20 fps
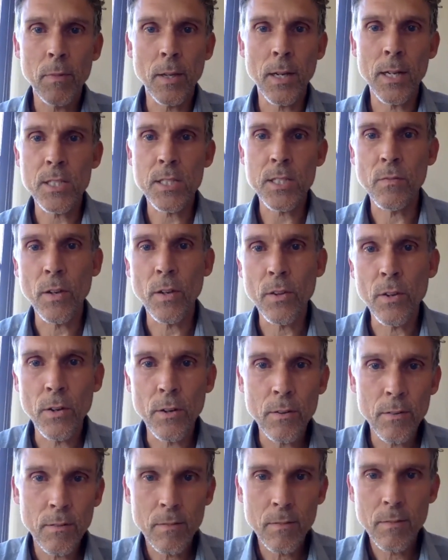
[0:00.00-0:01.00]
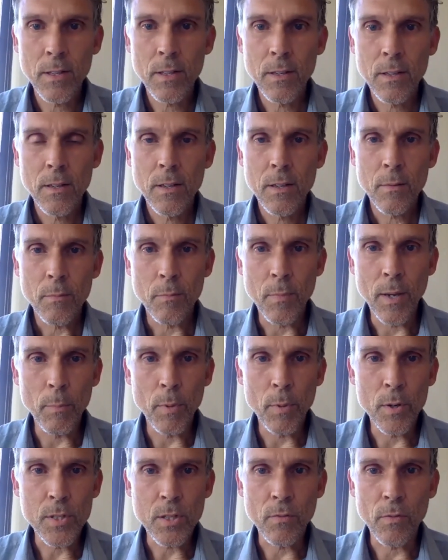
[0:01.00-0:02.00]
lots of other
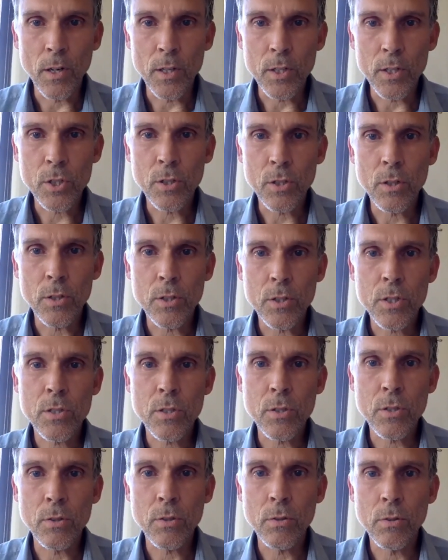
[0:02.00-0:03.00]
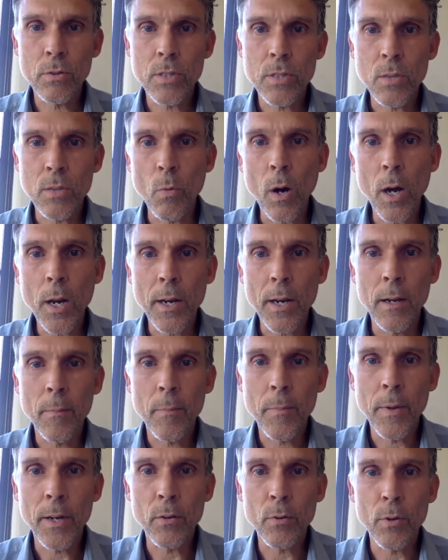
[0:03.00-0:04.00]
members of our church to Tijuana.
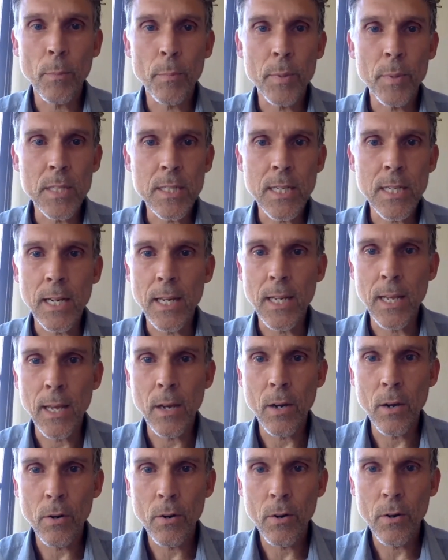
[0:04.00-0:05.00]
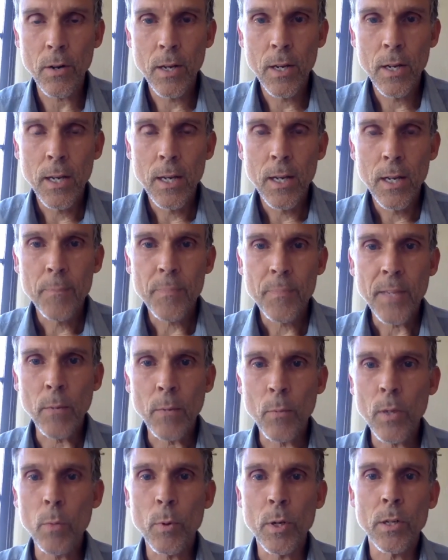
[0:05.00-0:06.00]
I grew up in San Diego,
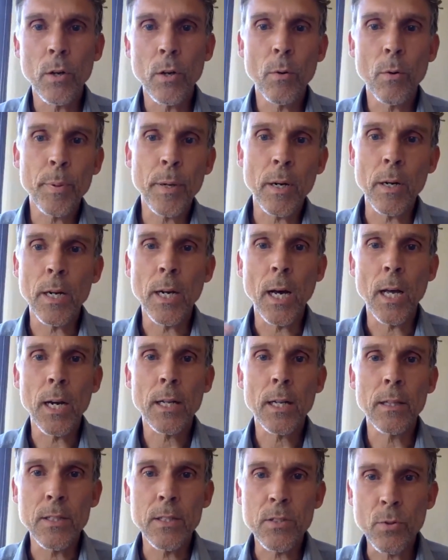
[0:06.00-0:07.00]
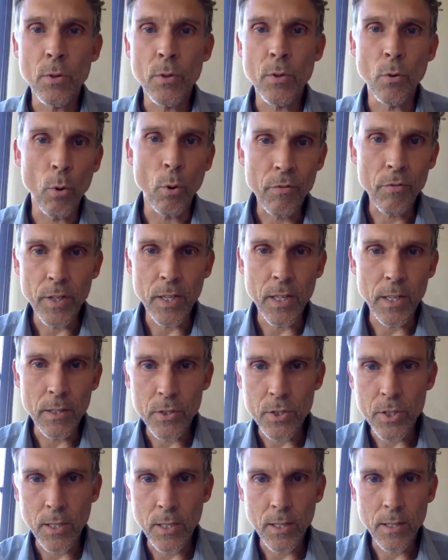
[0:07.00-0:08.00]
and we would go periodically to an
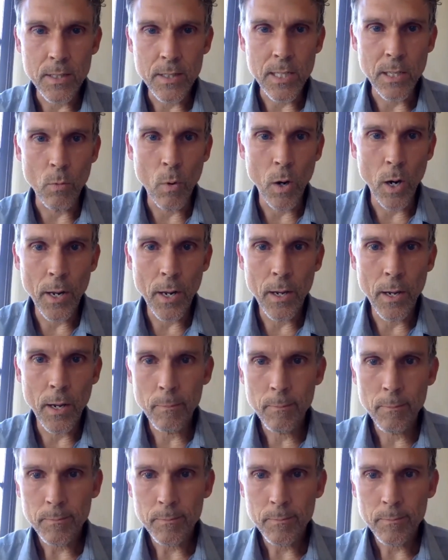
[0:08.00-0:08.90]
orphanage in Tijuana